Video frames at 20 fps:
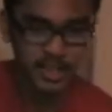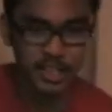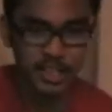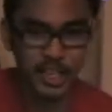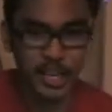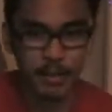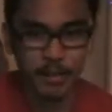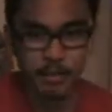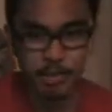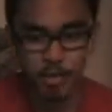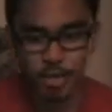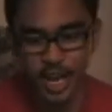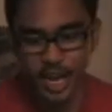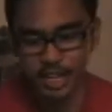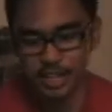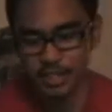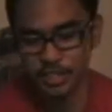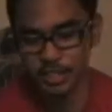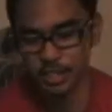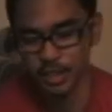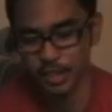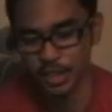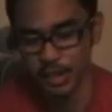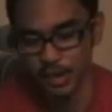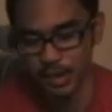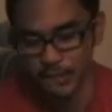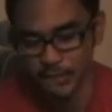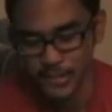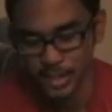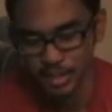a game of Dragon
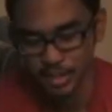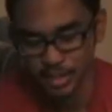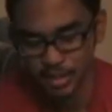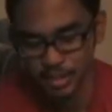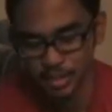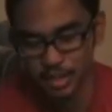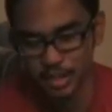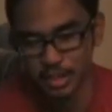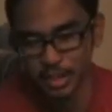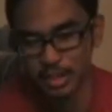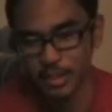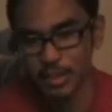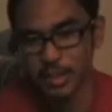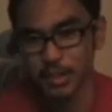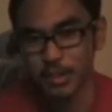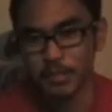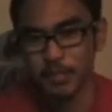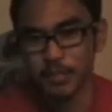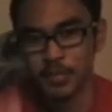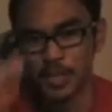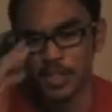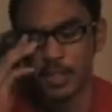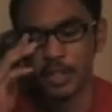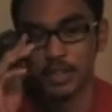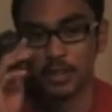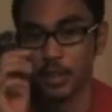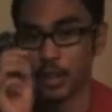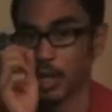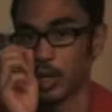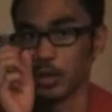Slayer.
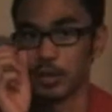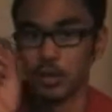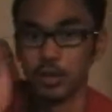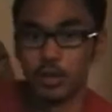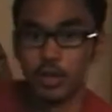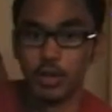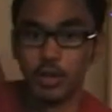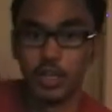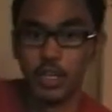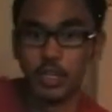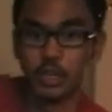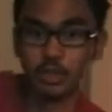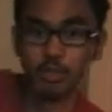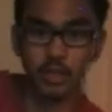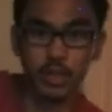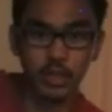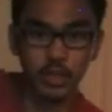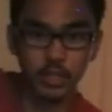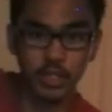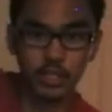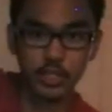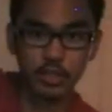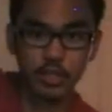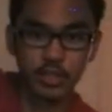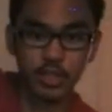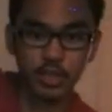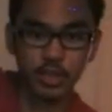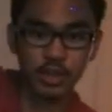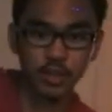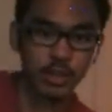Like okay, you went this
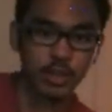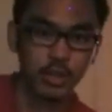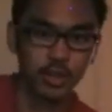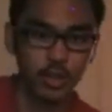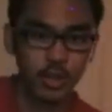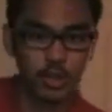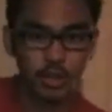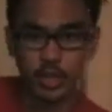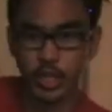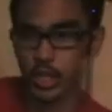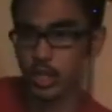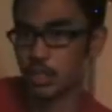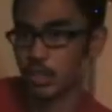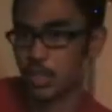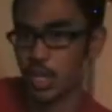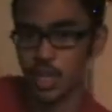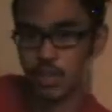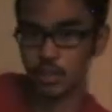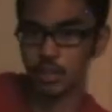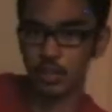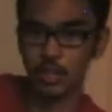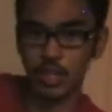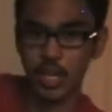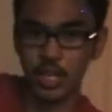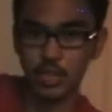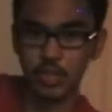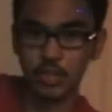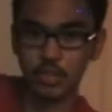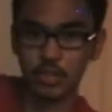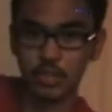turn. Okay, that
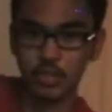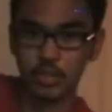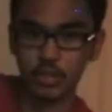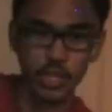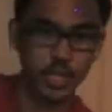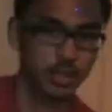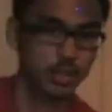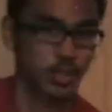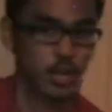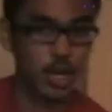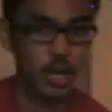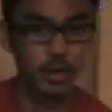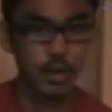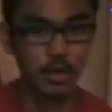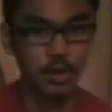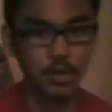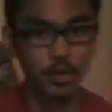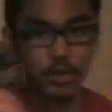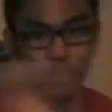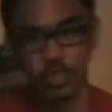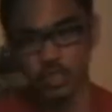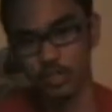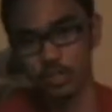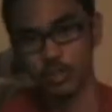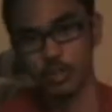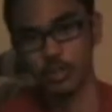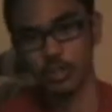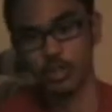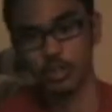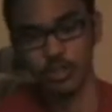led to your death. How about going this
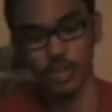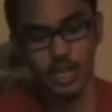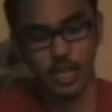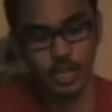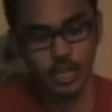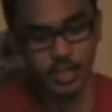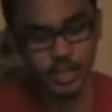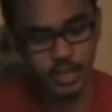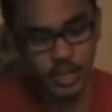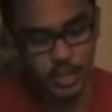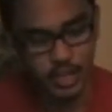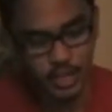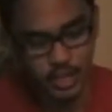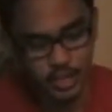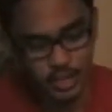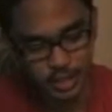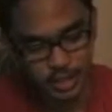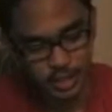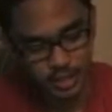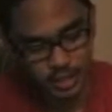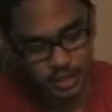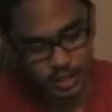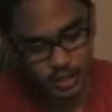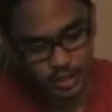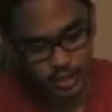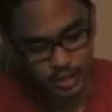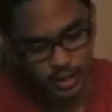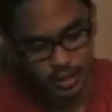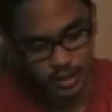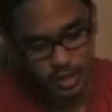turn? And
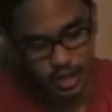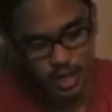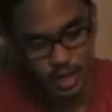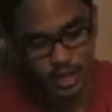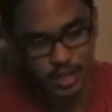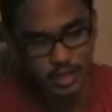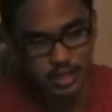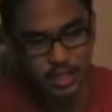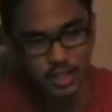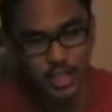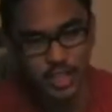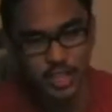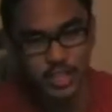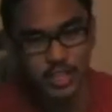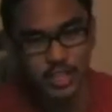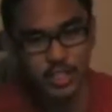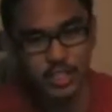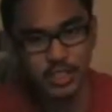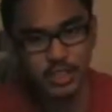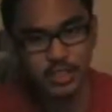God, and